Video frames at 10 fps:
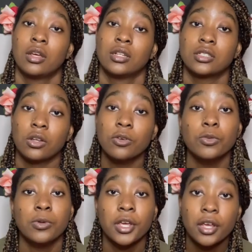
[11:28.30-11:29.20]
So if
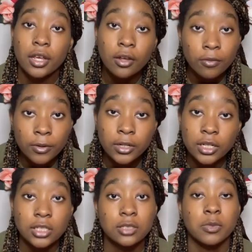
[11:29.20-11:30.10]
you ever
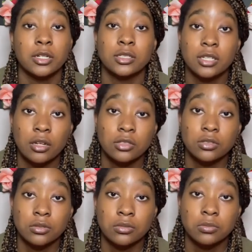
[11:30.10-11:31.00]
need somebody to talk
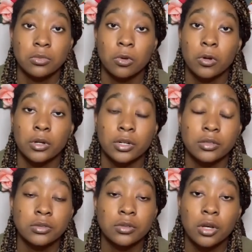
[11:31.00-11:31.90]
to, or,
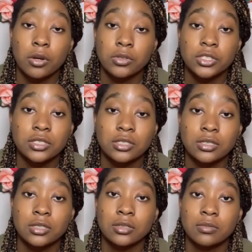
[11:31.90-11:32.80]
just to
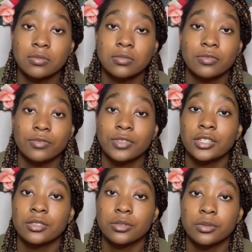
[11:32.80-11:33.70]

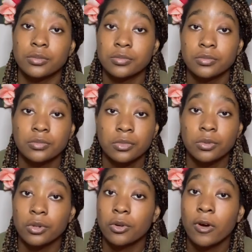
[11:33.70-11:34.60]
vent to
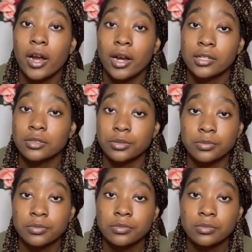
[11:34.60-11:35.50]
or cry to,
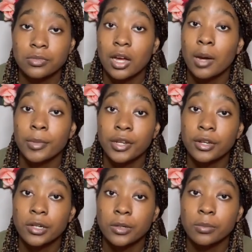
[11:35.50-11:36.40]
I'm
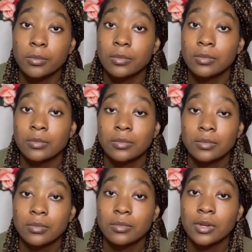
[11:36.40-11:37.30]
here.
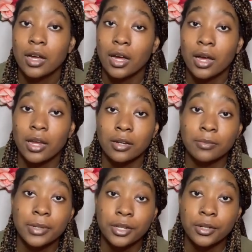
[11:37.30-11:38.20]
I am
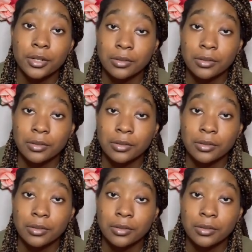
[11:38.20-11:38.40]
here.